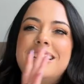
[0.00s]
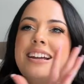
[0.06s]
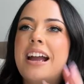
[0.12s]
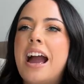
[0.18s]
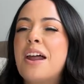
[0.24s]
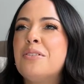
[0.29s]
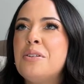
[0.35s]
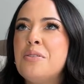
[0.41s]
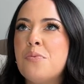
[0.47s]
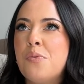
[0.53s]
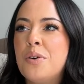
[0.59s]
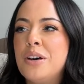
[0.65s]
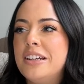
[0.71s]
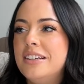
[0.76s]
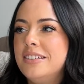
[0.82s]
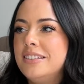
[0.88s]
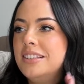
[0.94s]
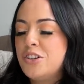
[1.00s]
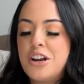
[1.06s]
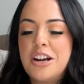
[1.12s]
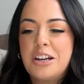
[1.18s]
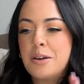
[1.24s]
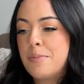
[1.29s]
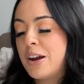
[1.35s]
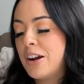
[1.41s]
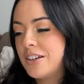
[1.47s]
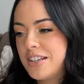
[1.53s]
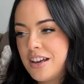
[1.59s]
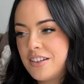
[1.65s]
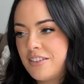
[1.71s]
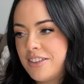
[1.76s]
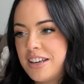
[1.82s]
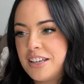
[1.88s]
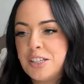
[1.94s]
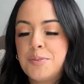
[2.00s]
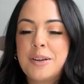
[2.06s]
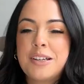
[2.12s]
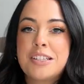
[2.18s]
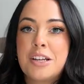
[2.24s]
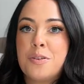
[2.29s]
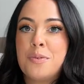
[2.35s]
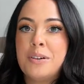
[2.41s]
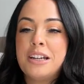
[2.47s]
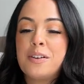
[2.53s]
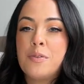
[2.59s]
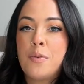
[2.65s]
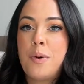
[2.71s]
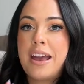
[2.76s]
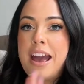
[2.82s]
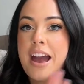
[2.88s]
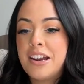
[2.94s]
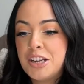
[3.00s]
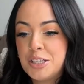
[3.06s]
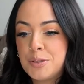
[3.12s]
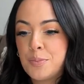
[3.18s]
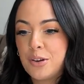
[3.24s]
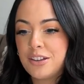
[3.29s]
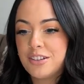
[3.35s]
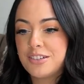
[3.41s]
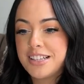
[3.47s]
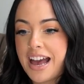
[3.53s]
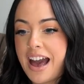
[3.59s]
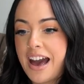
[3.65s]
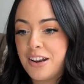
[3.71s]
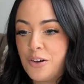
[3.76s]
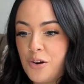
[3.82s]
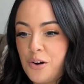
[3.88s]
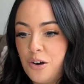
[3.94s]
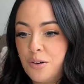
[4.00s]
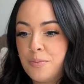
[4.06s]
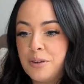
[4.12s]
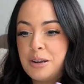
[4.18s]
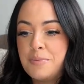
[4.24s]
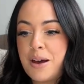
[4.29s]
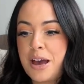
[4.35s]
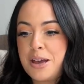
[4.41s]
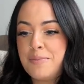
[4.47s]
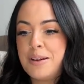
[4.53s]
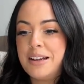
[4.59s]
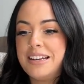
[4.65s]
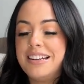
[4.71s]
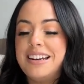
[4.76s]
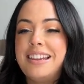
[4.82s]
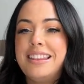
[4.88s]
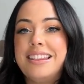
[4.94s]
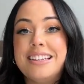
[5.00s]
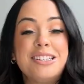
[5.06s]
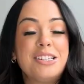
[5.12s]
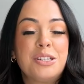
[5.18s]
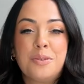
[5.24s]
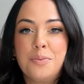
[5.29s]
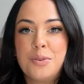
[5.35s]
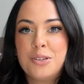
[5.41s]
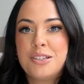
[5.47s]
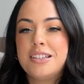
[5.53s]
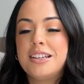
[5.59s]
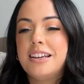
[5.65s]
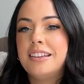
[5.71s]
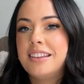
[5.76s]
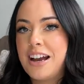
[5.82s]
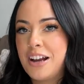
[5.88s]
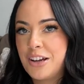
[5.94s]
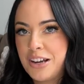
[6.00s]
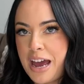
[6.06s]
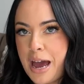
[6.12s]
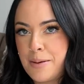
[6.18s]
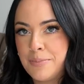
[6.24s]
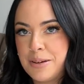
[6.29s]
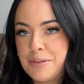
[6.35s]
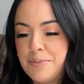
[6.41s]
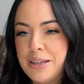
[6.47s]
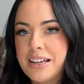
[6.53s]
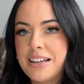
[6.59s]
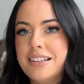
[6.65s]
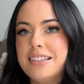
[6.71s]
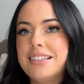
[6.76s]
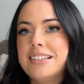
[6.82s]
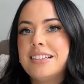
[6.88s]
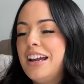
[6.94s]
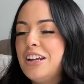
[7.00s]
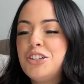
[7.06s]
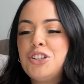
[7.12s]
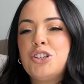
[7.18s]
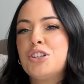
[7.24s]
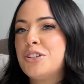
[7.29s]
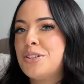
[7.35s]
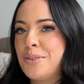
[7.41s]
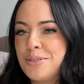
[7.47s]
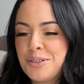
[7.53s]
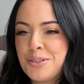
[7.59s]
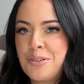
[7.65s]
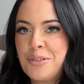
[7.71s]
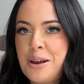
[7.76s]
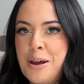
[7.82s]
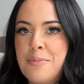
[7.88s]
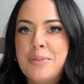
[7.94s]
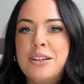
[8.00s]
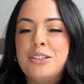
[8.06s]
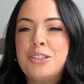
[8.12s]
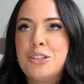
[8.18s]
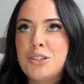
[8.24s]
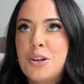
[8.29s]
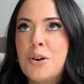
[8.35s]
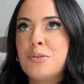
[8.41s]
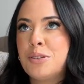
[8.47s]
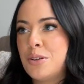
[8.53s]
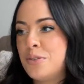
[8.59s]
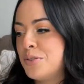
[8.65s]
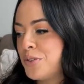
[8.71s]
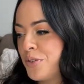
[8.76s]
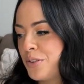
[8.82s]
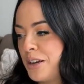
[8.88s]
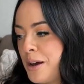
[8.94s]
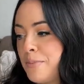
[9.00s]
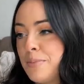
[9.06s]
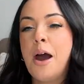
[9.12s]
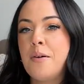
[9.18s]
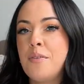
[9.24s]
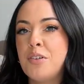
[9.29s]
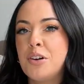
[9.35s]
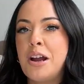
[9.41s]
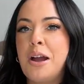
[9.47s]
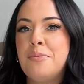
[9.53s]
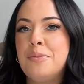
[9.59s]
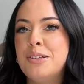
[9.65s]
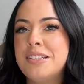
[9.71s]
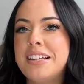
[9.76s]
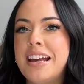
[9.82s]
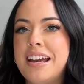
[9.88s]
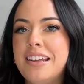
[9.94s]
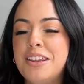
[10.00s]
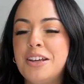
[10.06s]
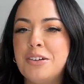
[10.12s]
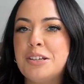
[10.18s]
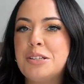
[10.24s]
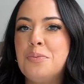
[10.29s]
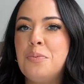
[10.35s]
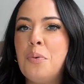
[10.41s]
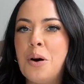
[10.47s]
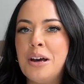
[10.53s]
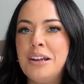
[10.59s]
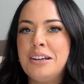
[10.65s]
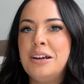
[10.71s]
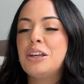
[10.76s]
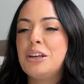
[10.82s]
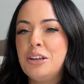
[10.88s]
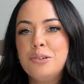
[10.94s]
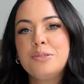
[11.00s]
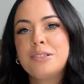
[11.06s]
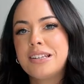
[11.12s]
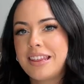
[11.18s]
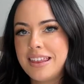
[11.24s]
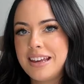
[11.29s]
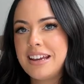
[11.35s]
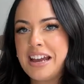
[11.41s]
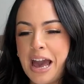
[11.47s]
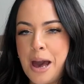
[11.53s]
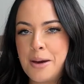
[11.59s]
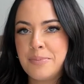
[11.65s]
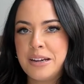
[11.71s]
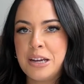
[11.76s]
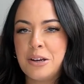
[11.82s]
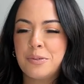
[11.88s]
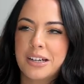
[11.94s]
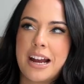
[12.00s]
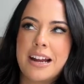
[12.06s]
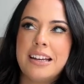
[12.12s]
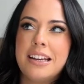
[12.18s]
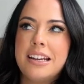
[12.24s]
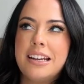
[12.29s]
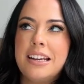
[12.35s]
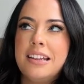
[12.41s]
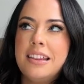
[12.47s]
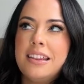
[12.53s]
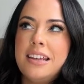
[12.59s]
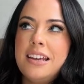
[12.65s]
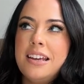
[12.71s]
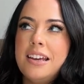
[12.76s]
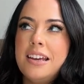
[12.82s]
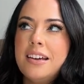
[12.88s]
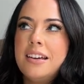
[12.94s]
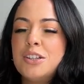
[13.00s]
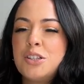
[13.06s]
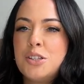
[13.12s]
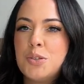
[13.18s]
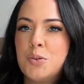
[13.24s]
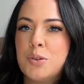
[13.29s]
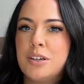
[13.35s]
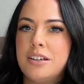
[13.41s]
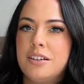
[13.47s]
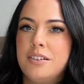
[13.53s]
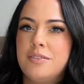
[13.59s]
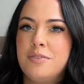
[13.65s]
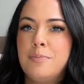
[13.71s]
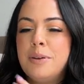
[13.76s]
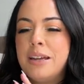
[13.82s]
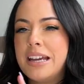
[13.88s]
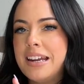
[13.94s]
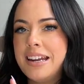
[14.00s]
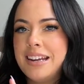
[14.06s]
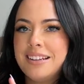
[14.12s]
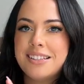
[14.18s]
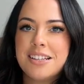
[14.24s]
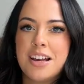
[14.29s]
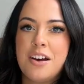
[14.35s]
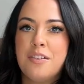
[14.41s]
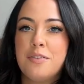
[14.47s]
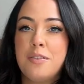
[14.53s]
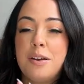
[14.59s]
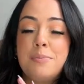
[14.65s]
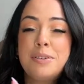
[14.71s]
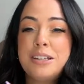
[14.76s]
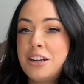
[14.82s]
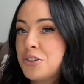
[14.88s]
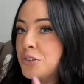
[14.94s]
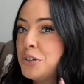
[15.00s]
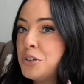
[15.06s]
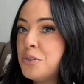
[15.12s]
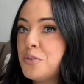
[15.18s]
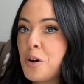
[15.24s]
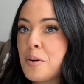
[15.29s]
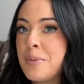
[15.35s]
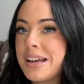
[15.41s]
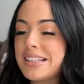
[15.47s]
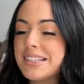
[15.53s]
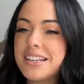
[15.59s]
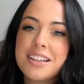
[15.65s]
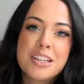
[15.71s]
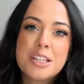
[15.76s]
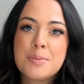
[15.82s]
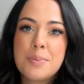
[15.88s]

like, I don't even want to try to compare it to other things because I don't want to give away any spoilers at all. But in my opinion, this is the worst thing that could happen because it's just so screwed up. It's so, so screwed up. However, I will say there's one cute thing happening. We're kind of getting the sort of beginnings of of a potential new romance in this